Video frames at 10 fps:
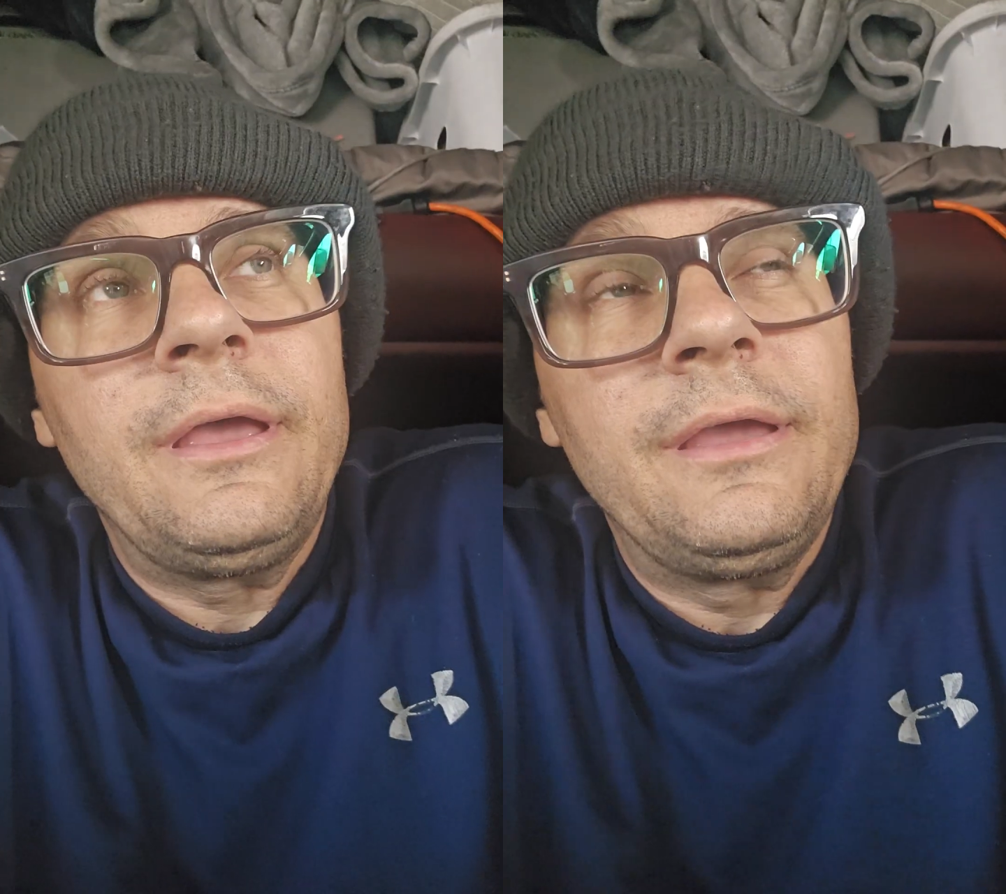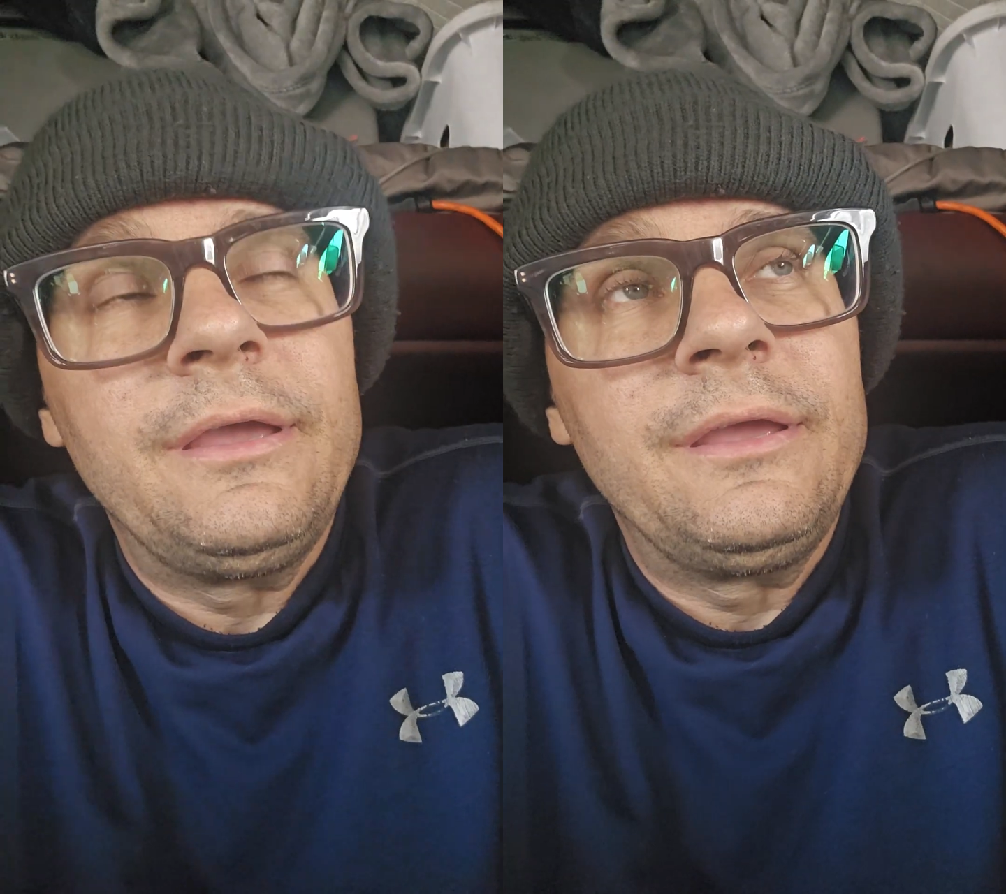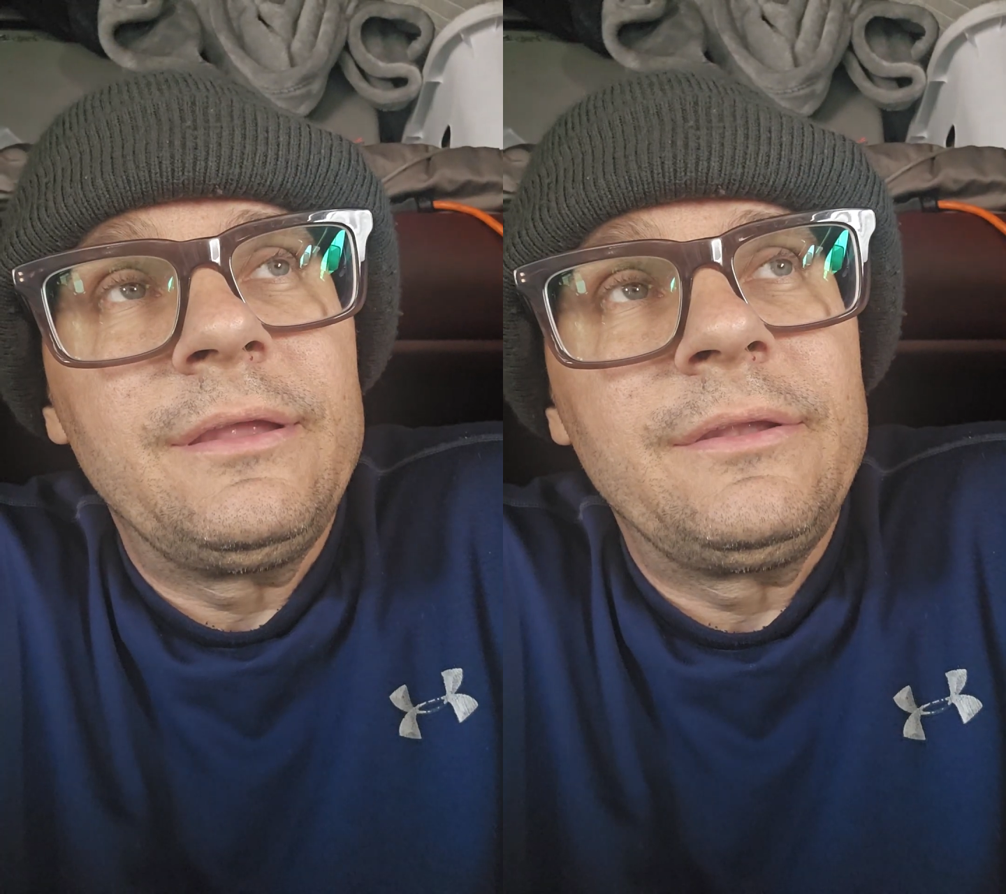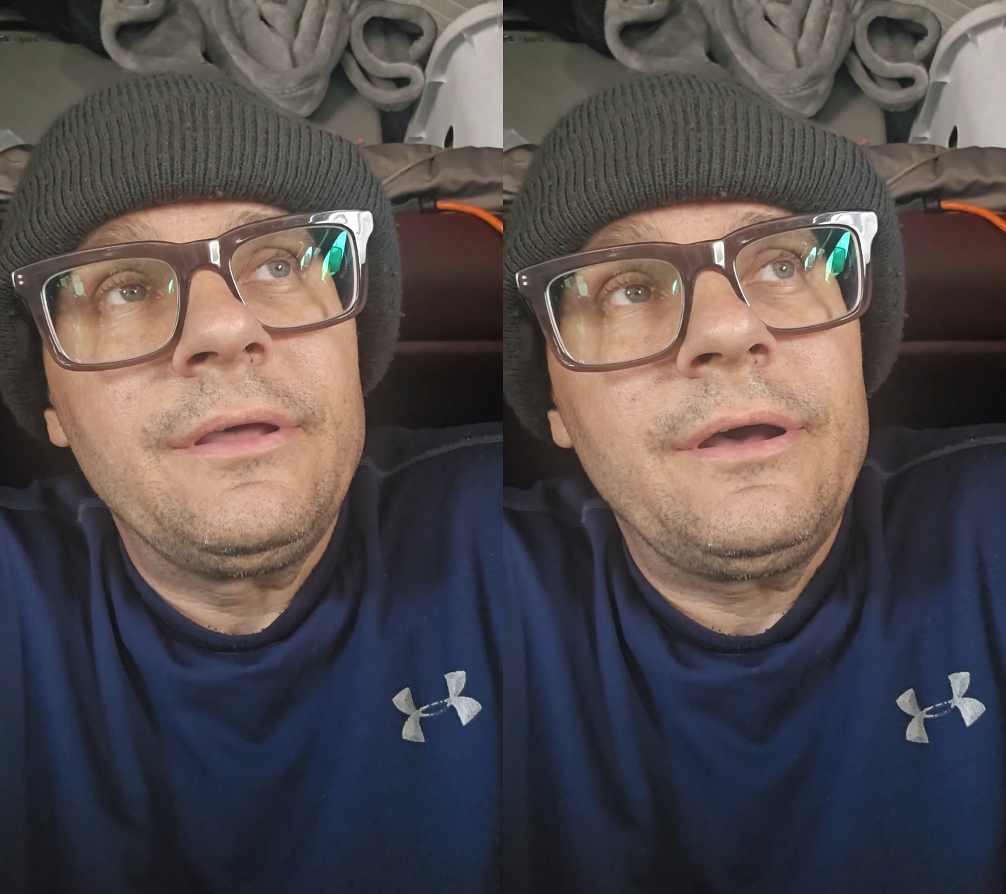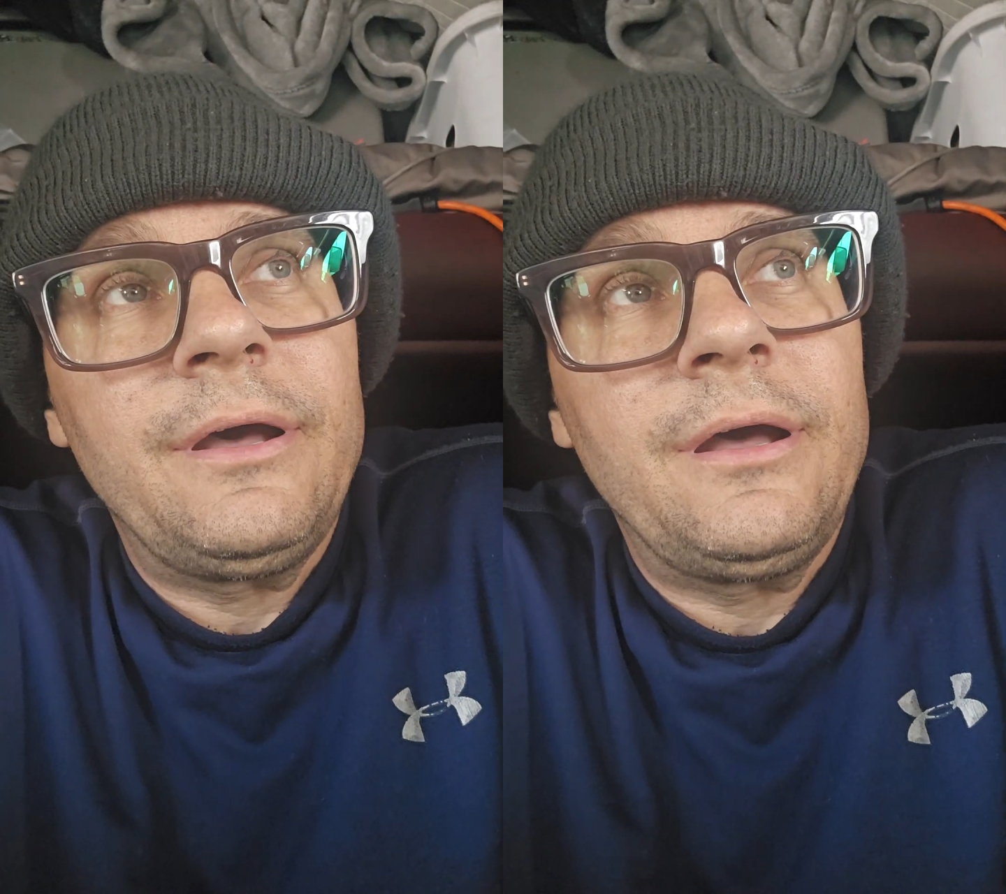And
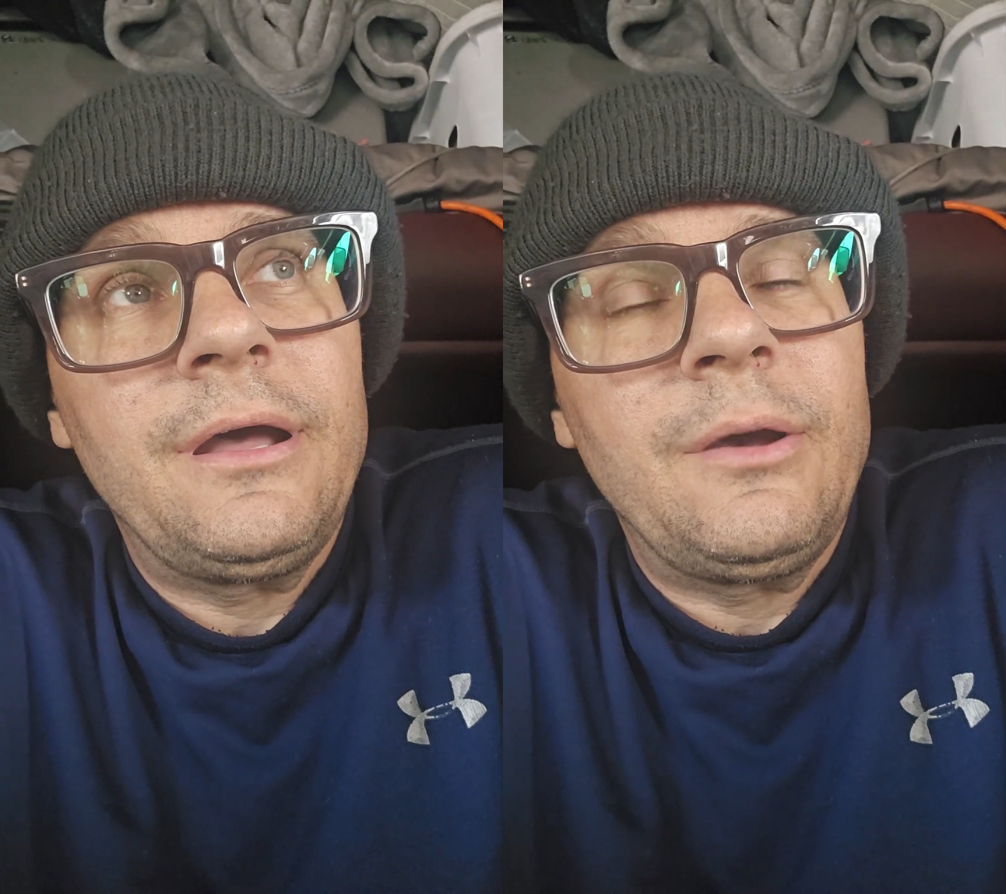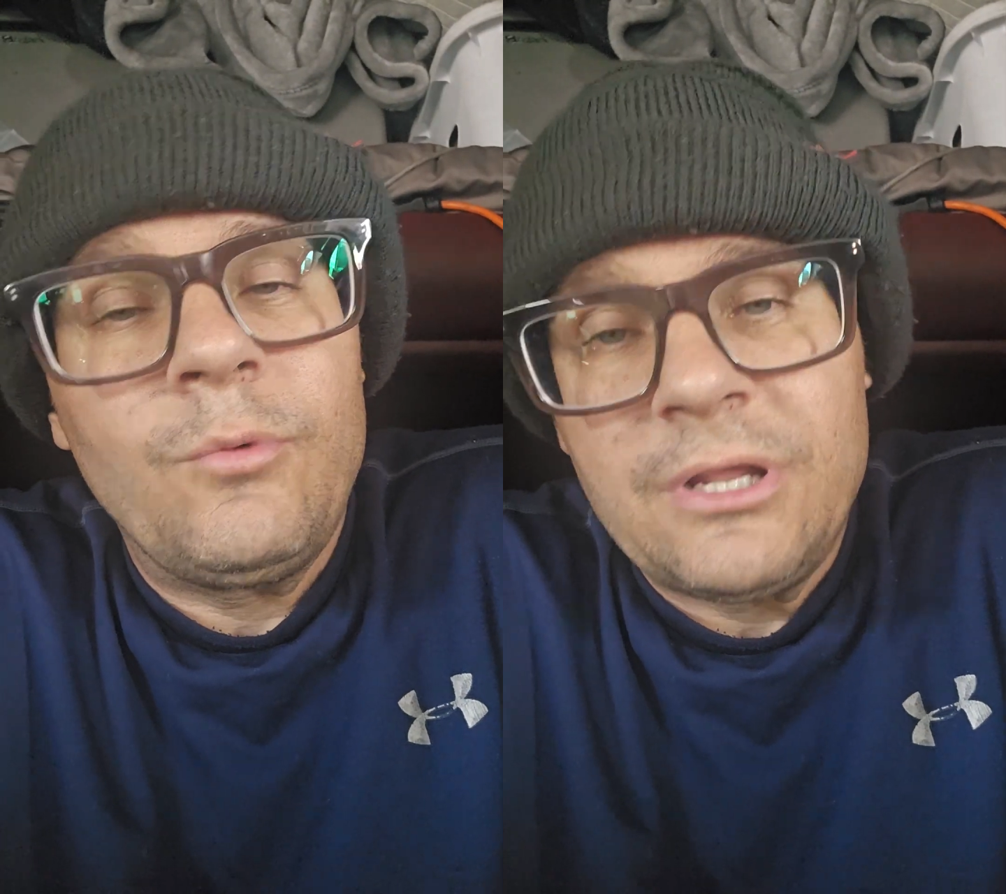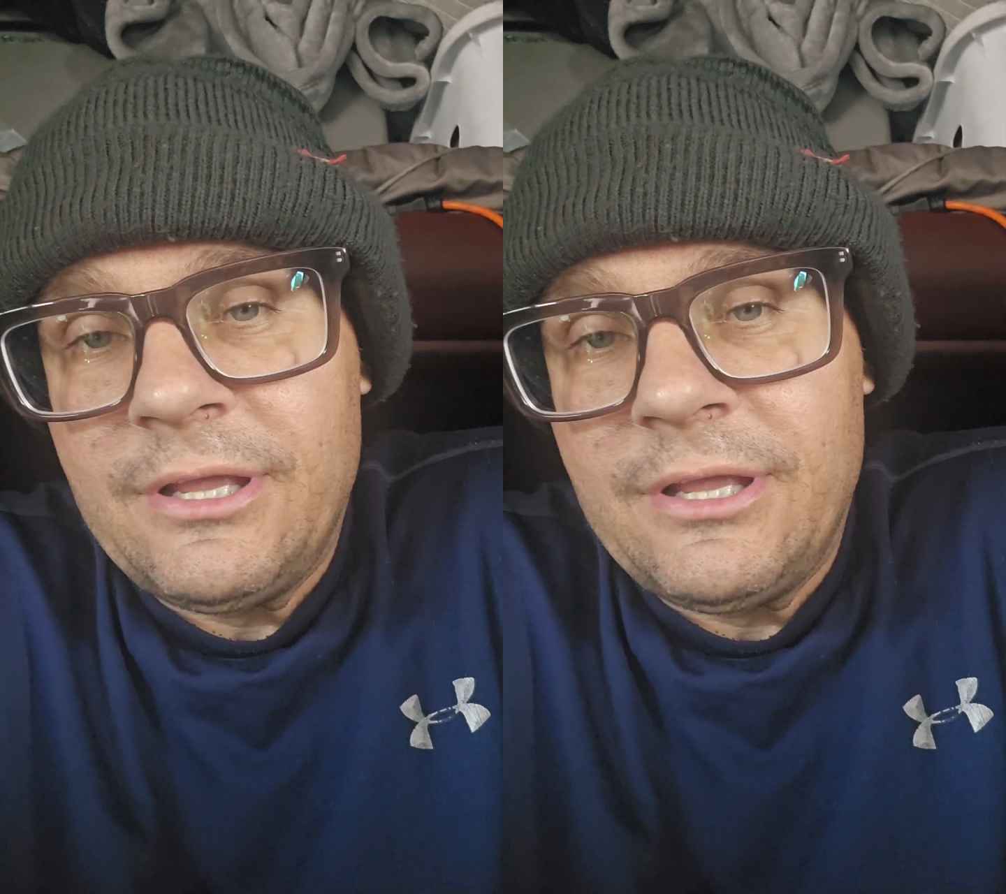what